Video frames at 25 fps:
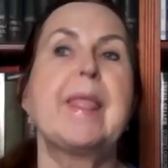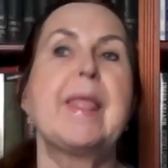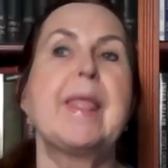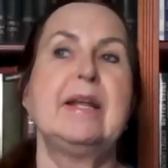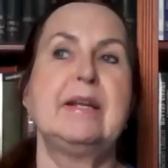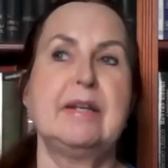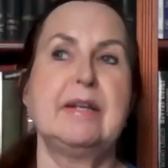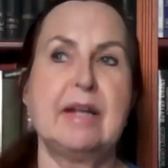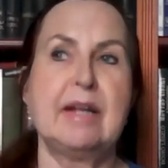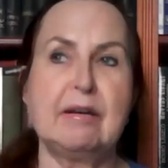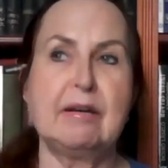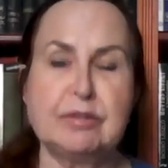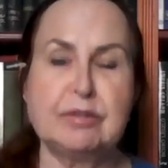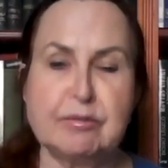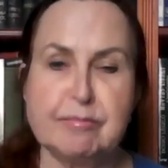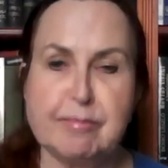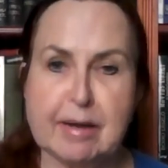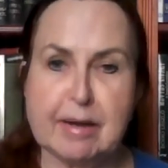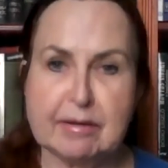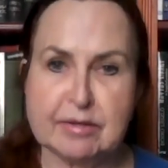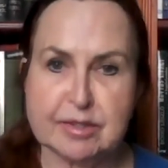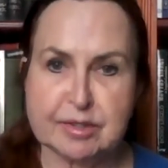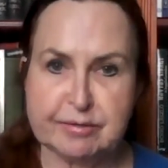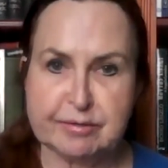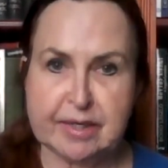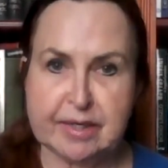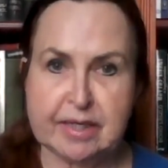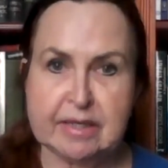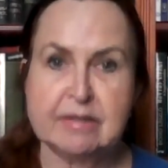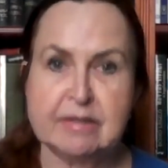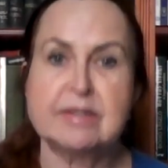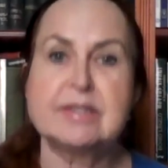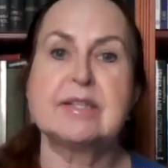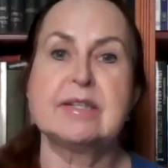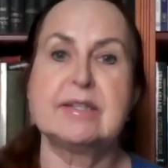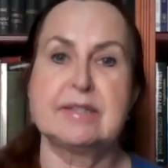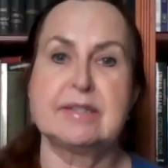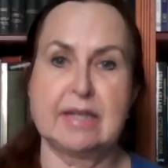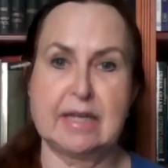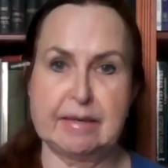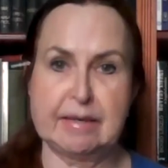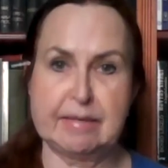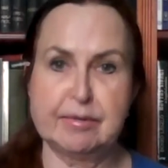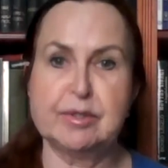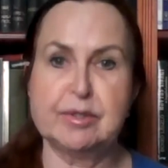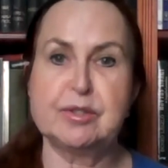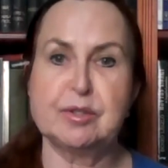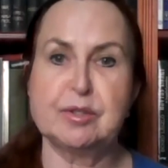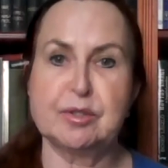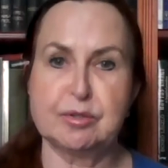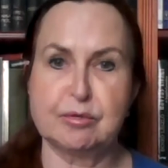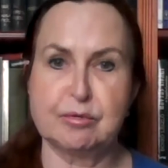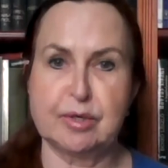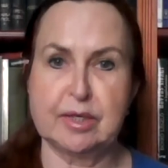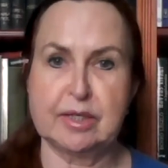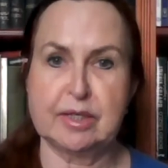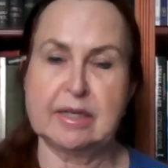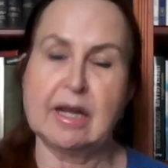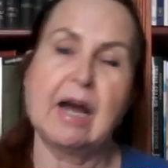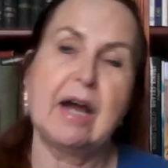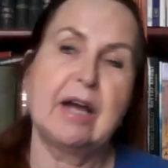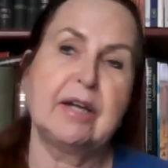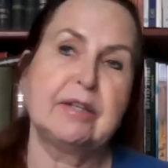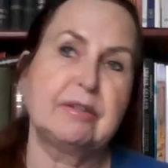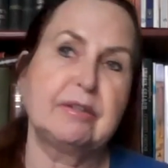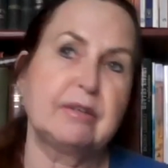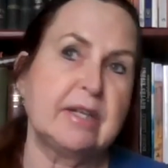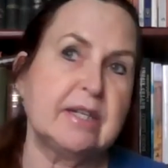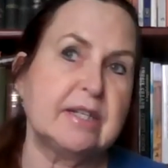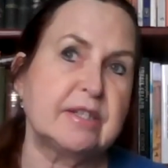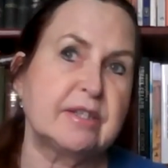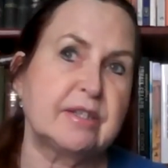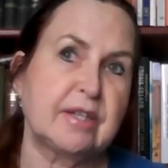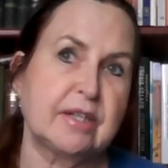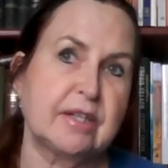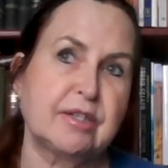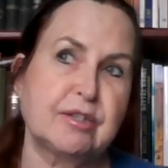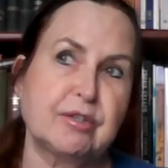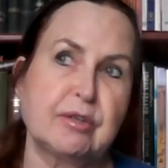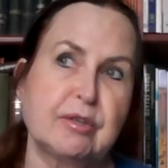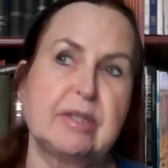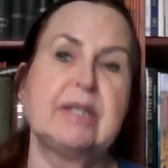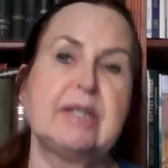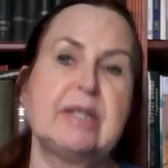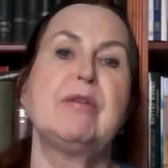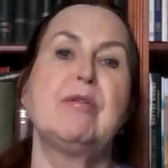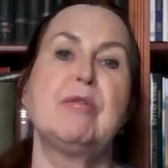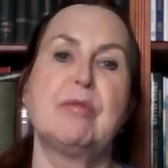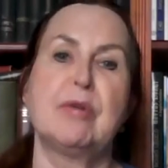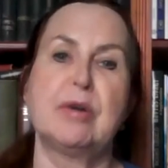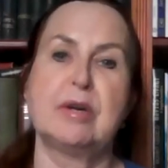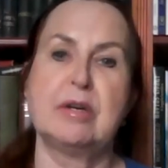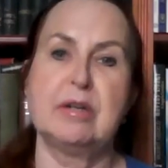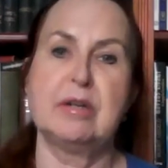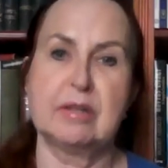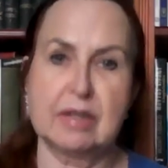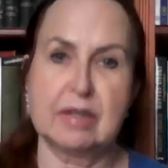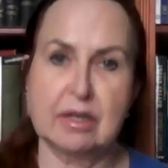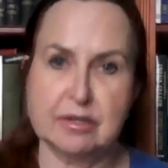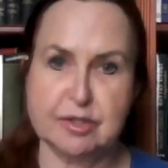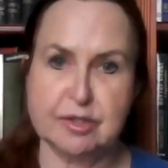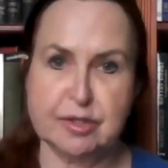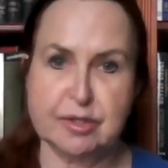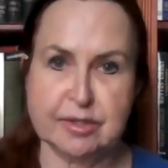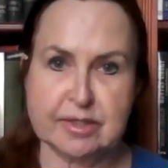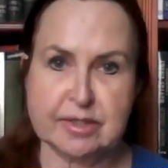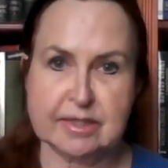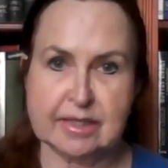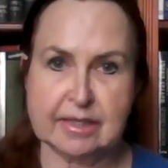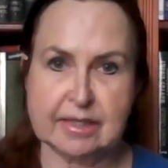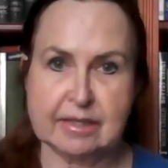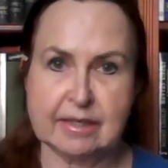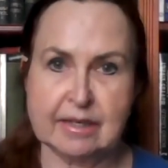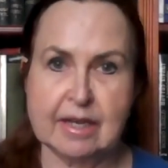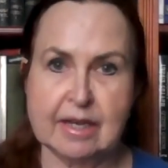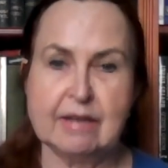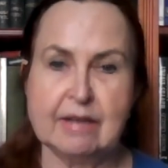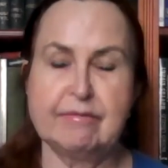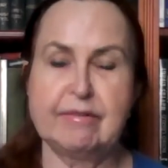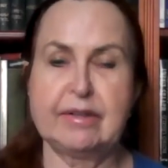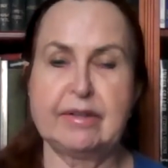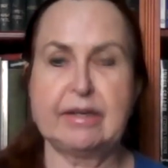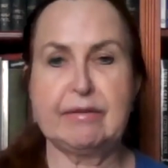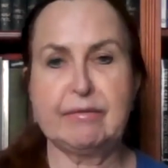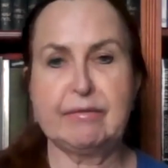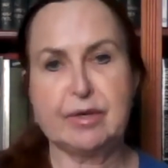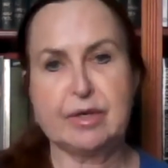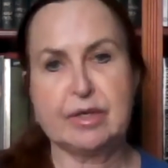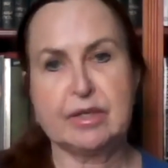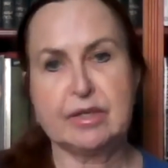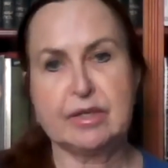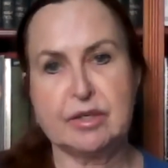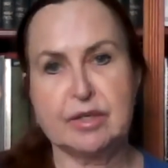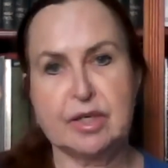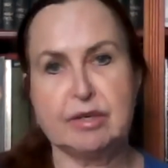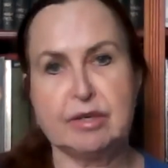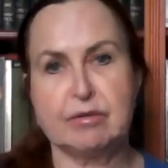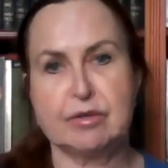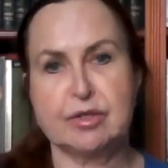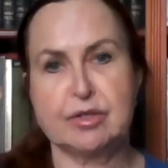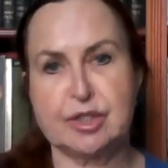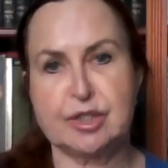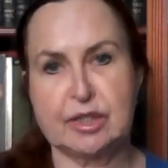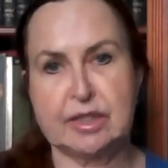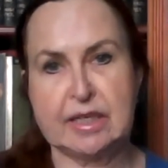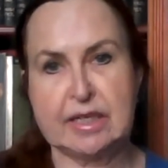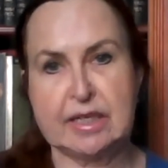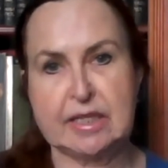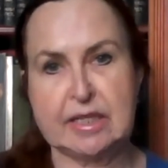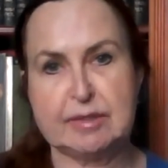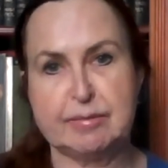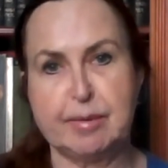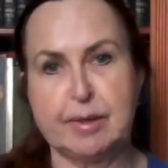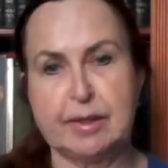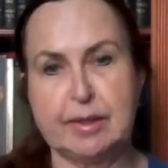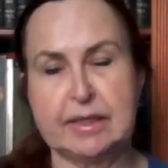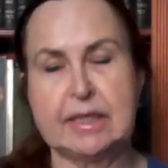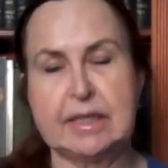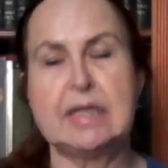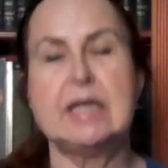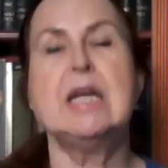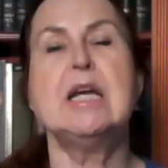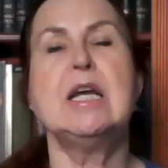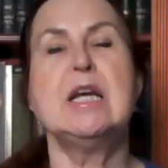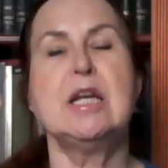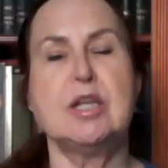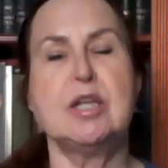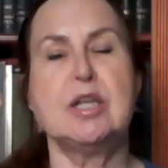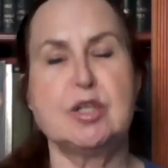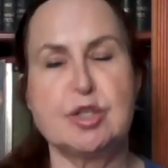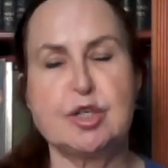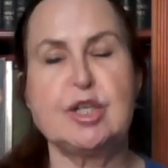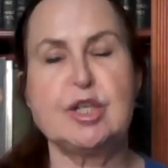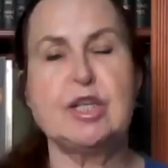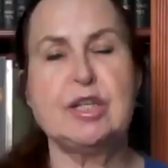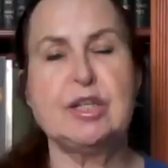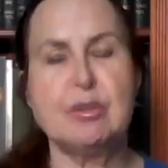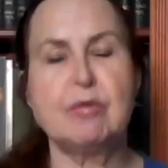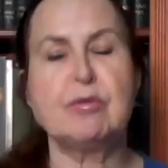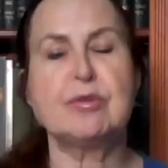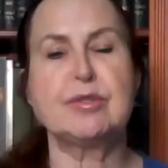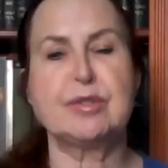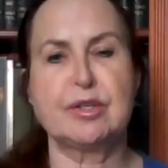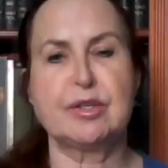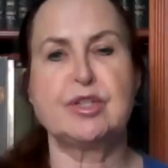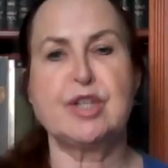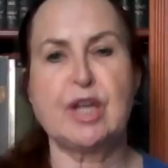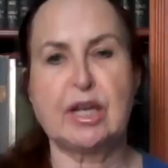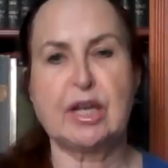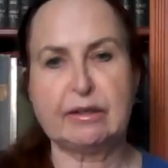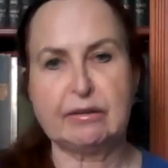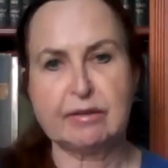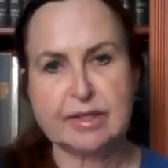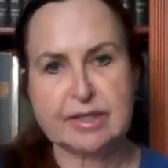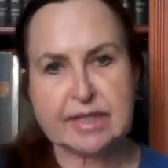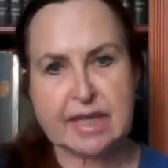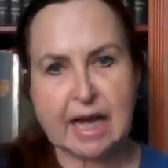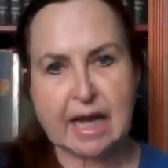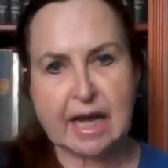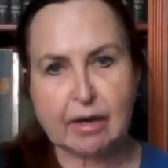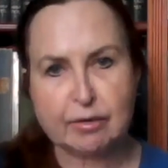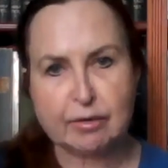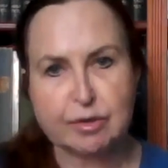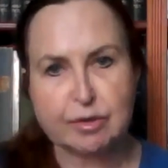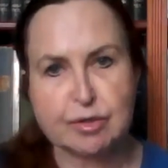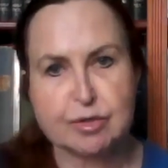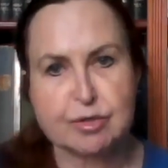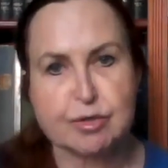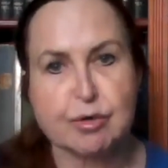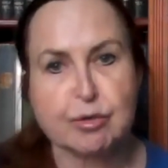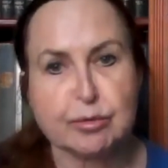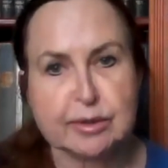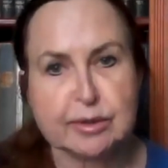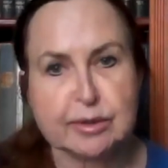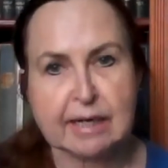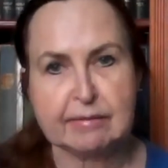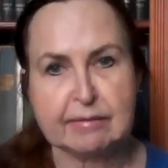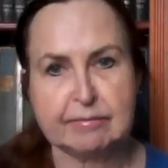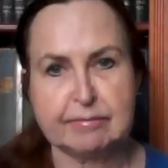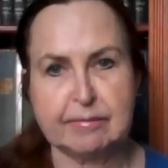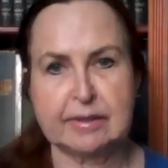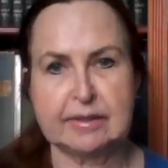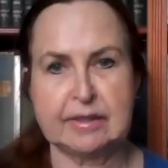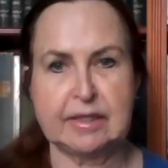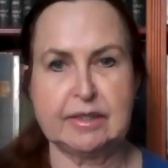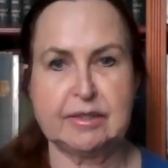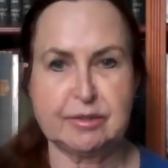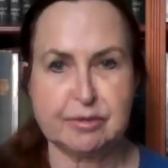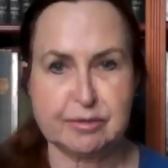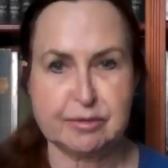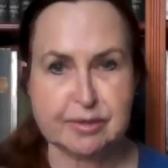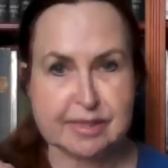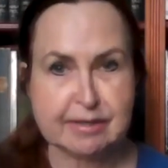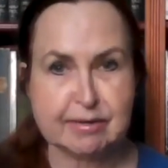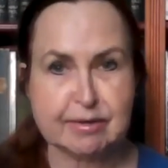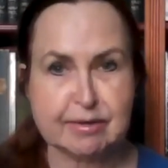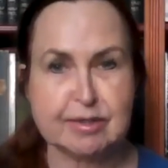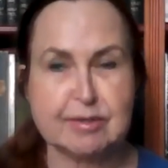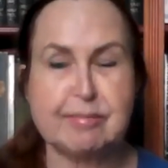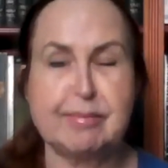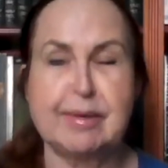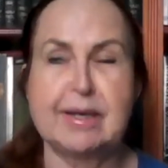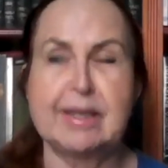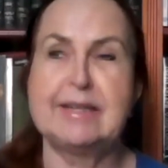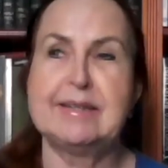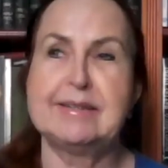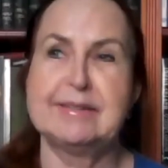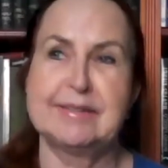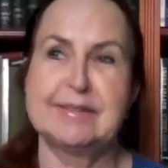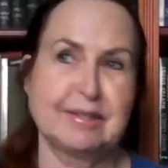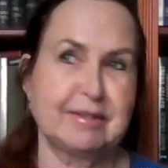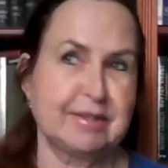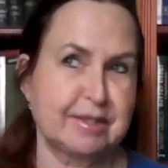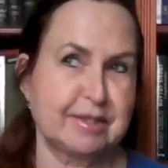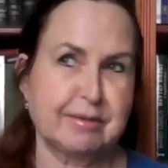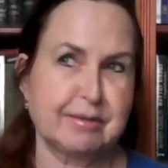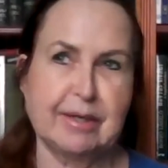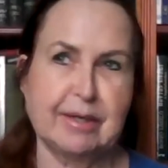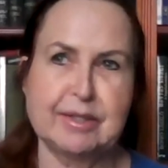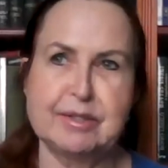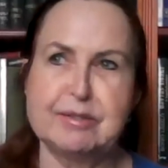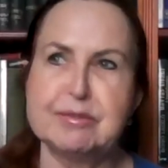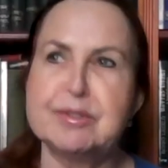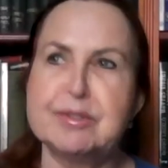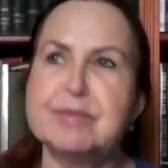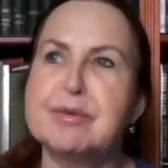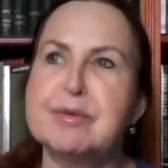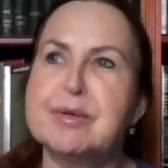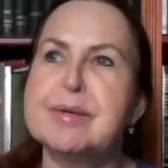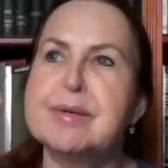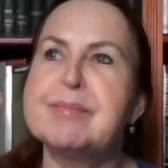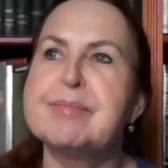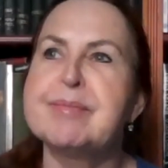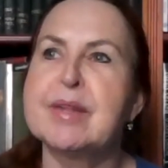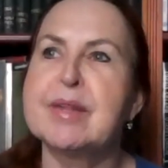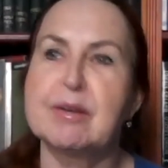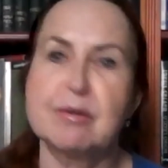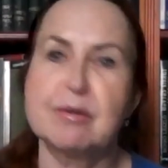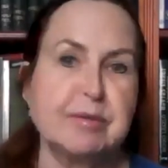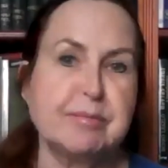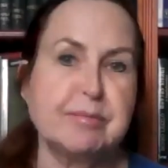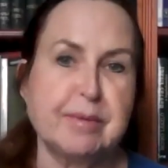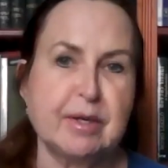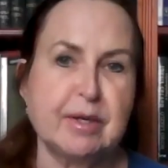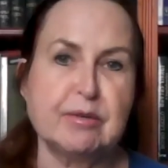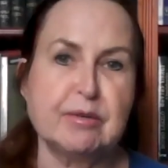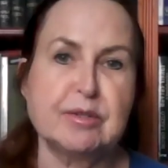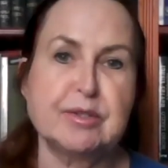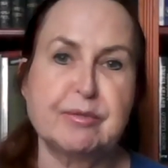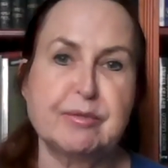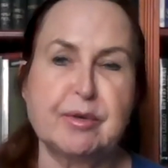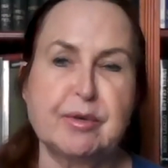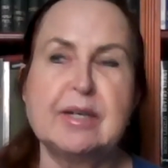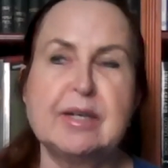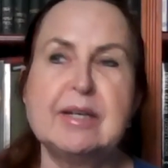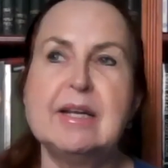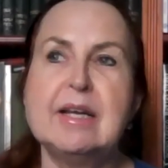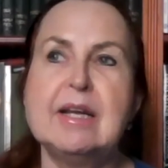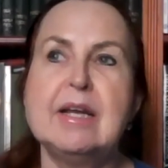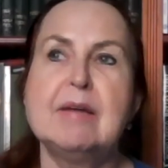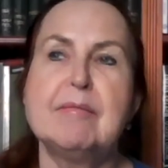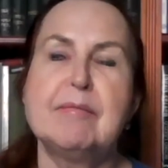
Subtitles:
And an out of bounds Venus is able to do it either instinctually or consciously. Whenever he or she needs money, she knows the channels, how to draw down money to the earth plane. So it's quite useful, could be useful.